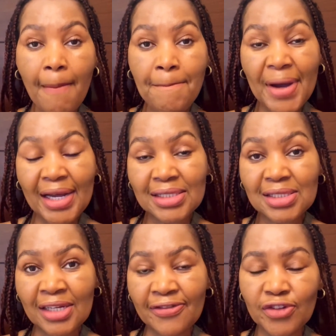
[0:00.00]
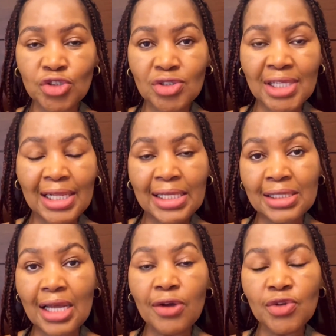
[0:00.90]
But unfortunately
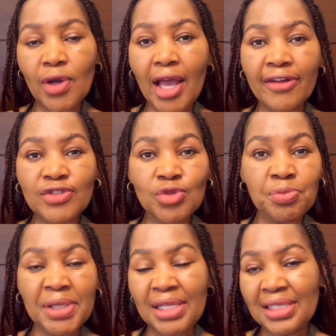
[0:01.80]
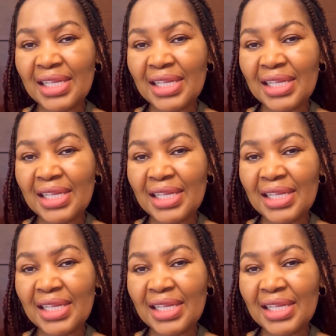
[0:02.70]
now you have to be in